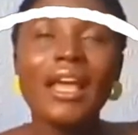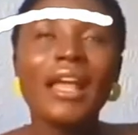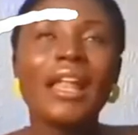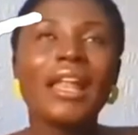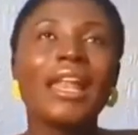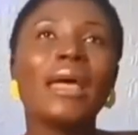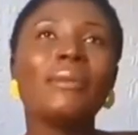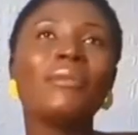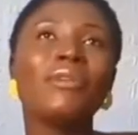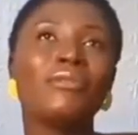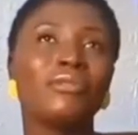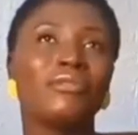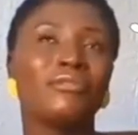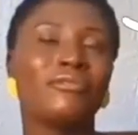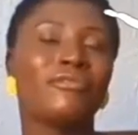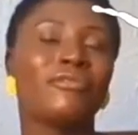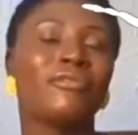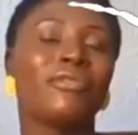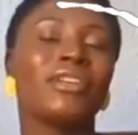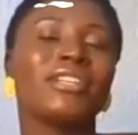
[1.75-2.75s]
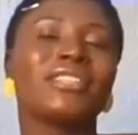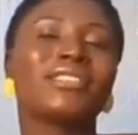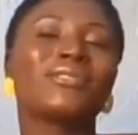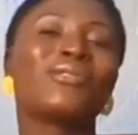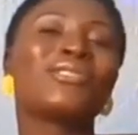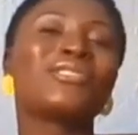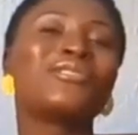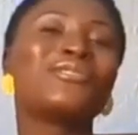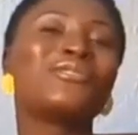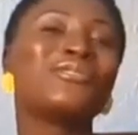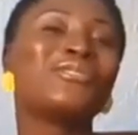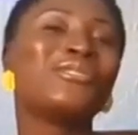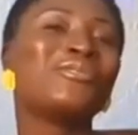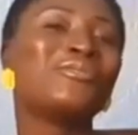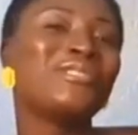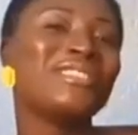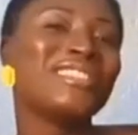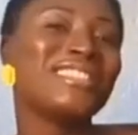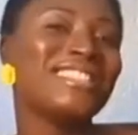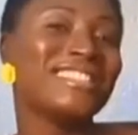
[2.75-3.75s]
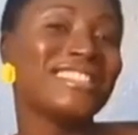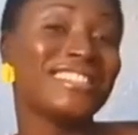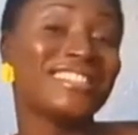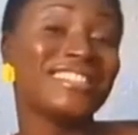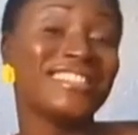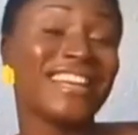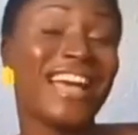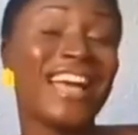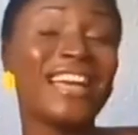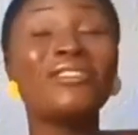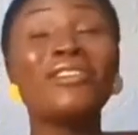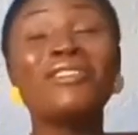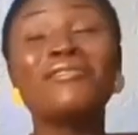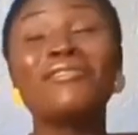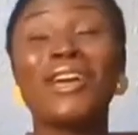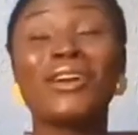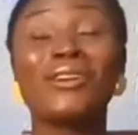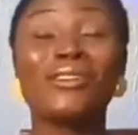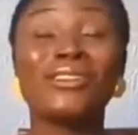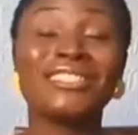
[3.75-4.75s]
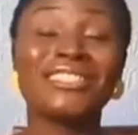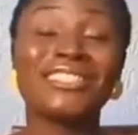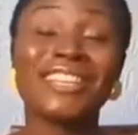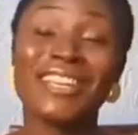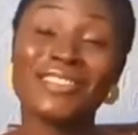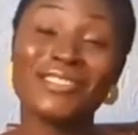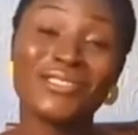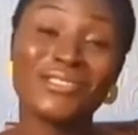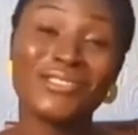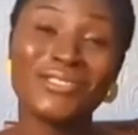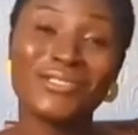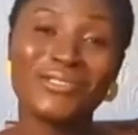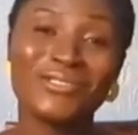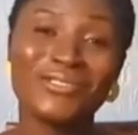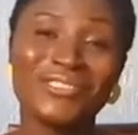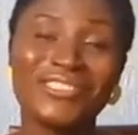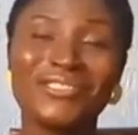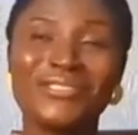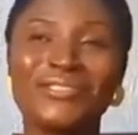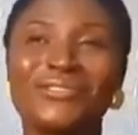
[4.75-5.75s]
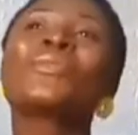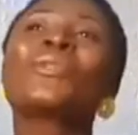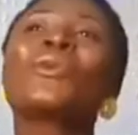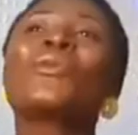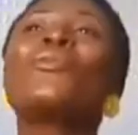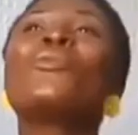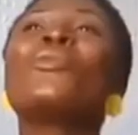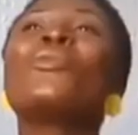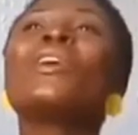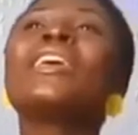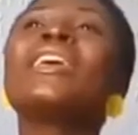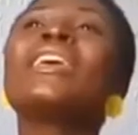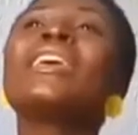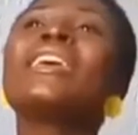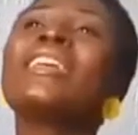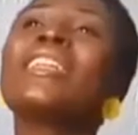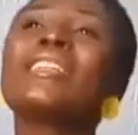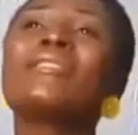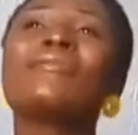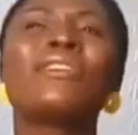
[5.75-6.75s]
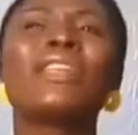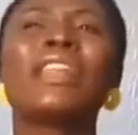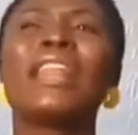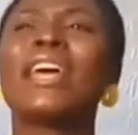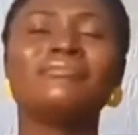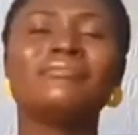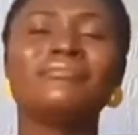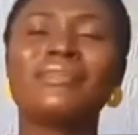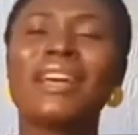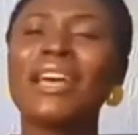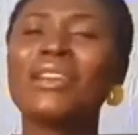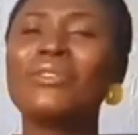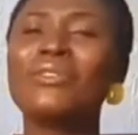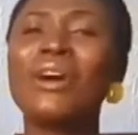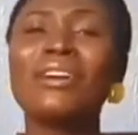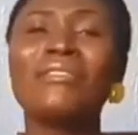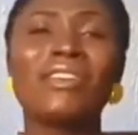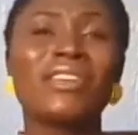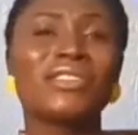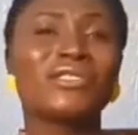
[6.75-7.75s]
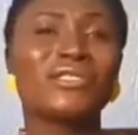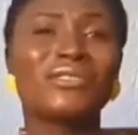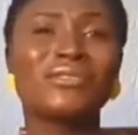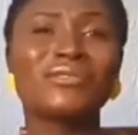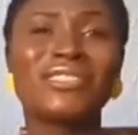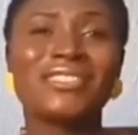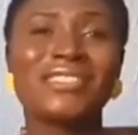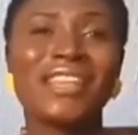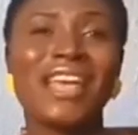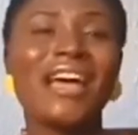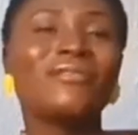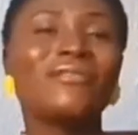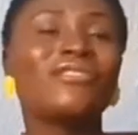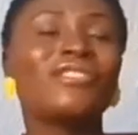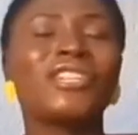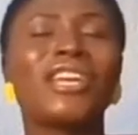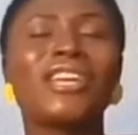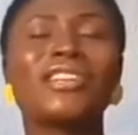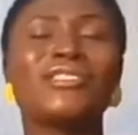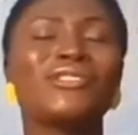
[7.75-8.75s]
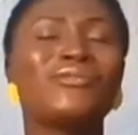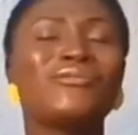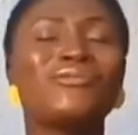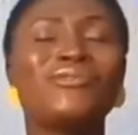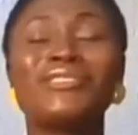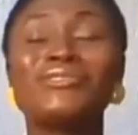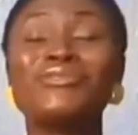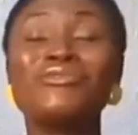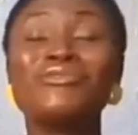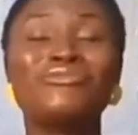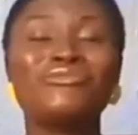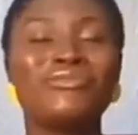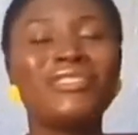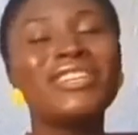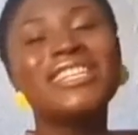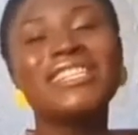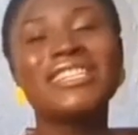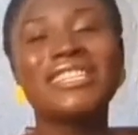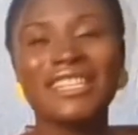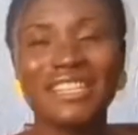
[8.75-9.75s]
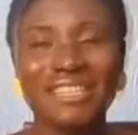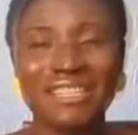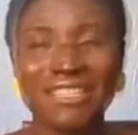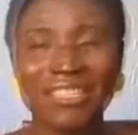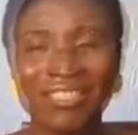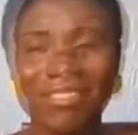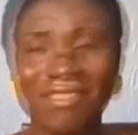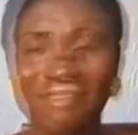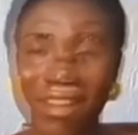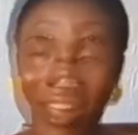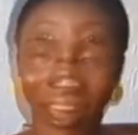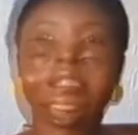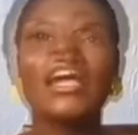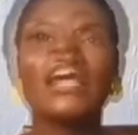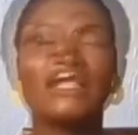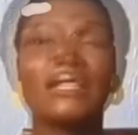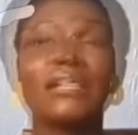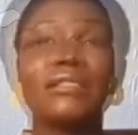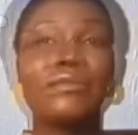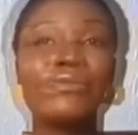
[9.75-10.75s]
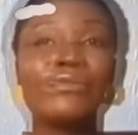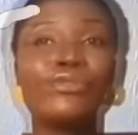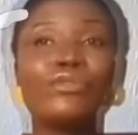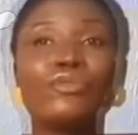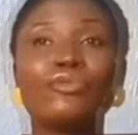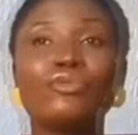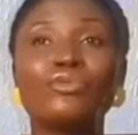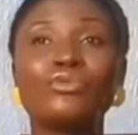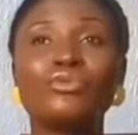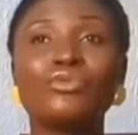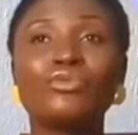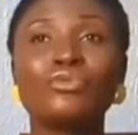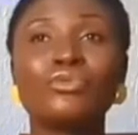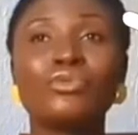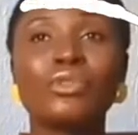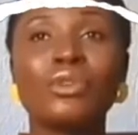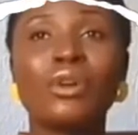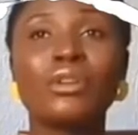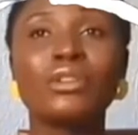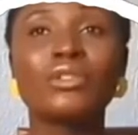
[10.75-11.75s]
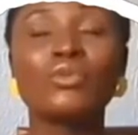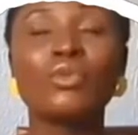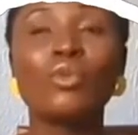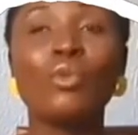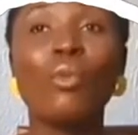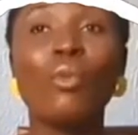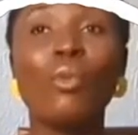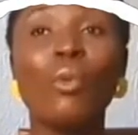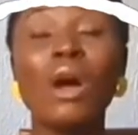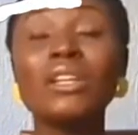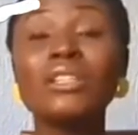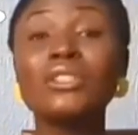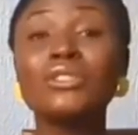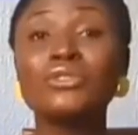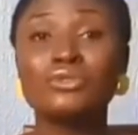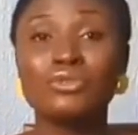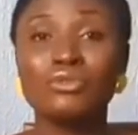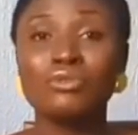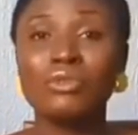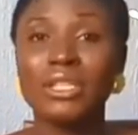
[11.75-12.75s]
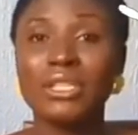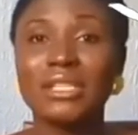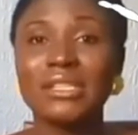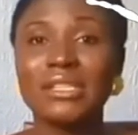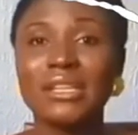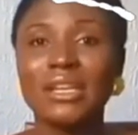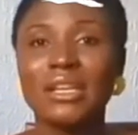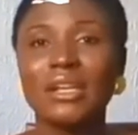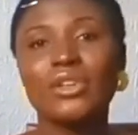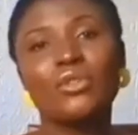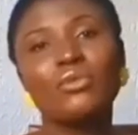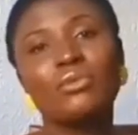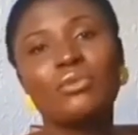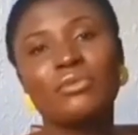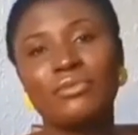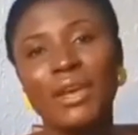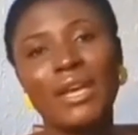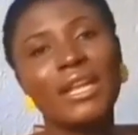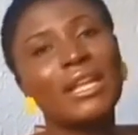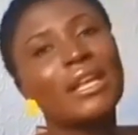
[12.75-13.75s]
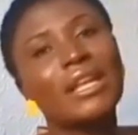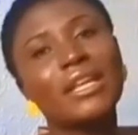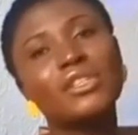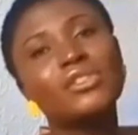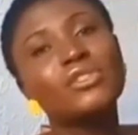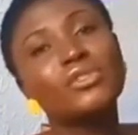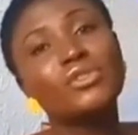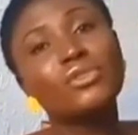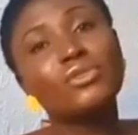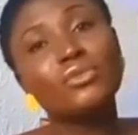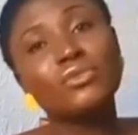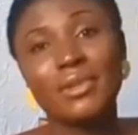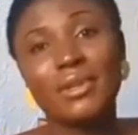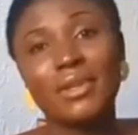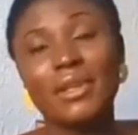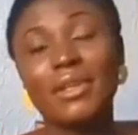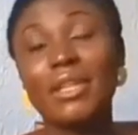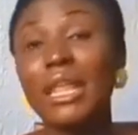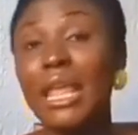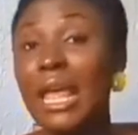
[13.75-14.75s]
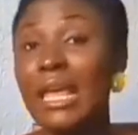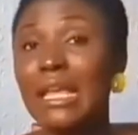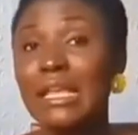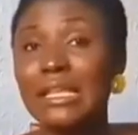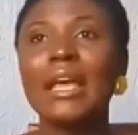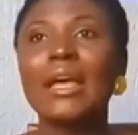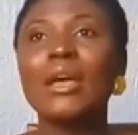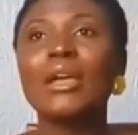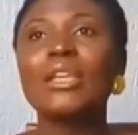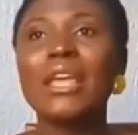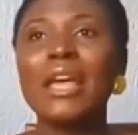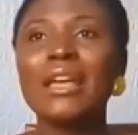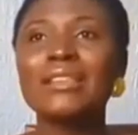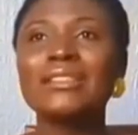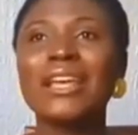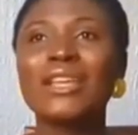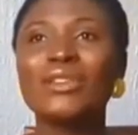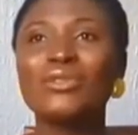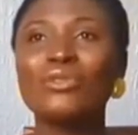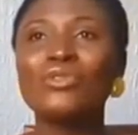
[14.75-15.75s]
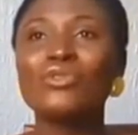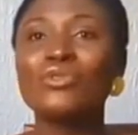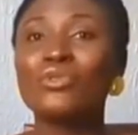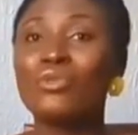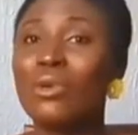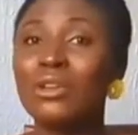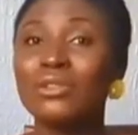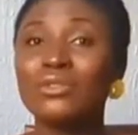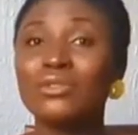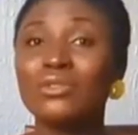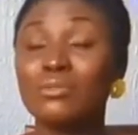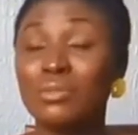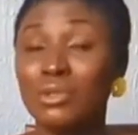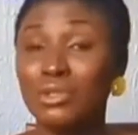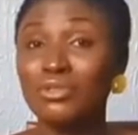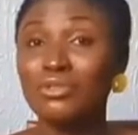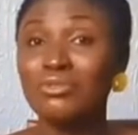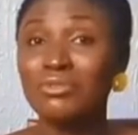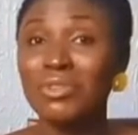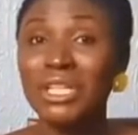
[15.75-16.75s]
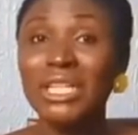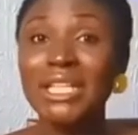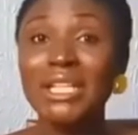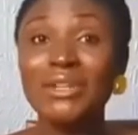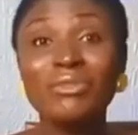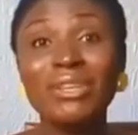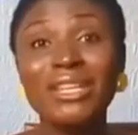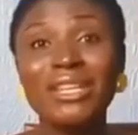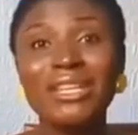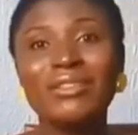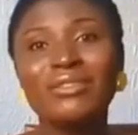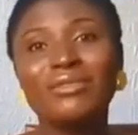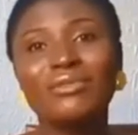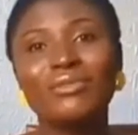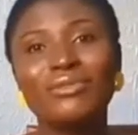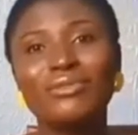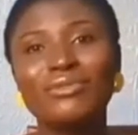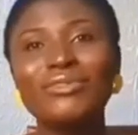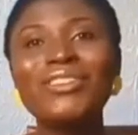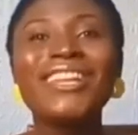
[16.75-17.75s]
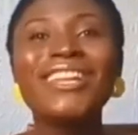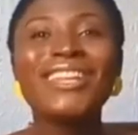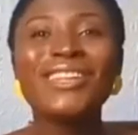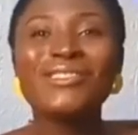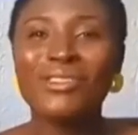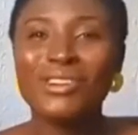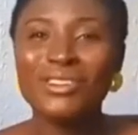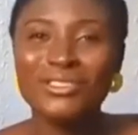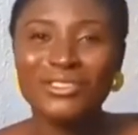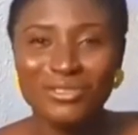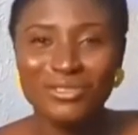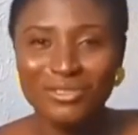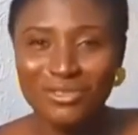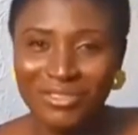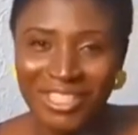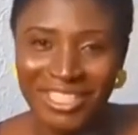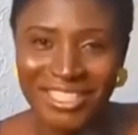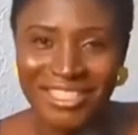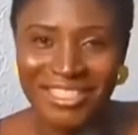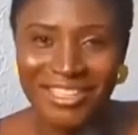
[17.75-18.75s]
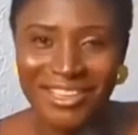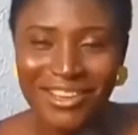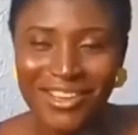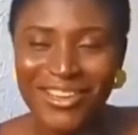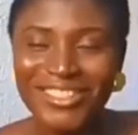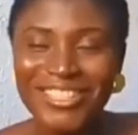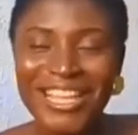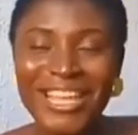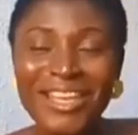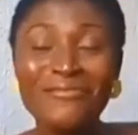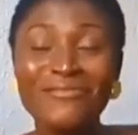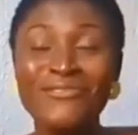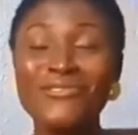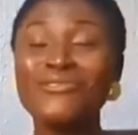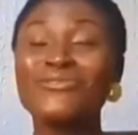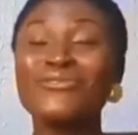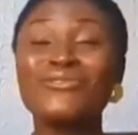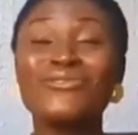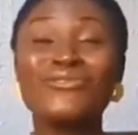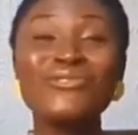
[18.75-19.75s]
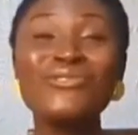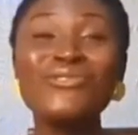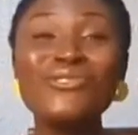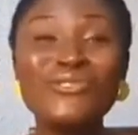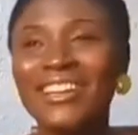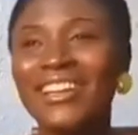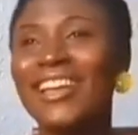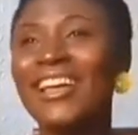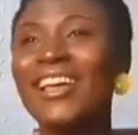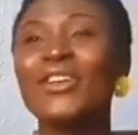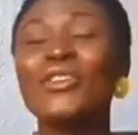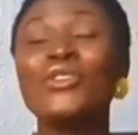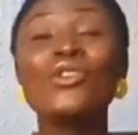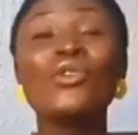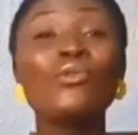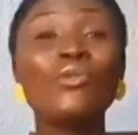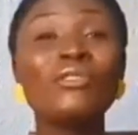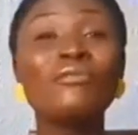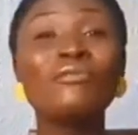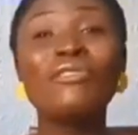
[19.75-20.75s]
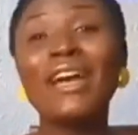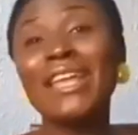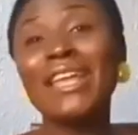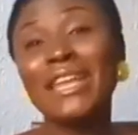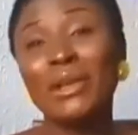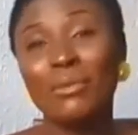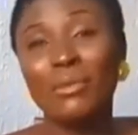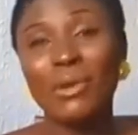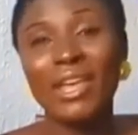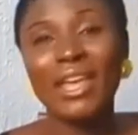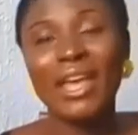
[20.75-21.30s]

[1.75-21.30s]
Let me rephrase. What is your reason? I know if I call it excuse, we feel like I don't have excuses. I have genuine reasons, right? If you do not want to do it, you would find an excuse. Yes, yes, I know you want to, but do you really, really, really want to do it? Because if you do, you would find a way.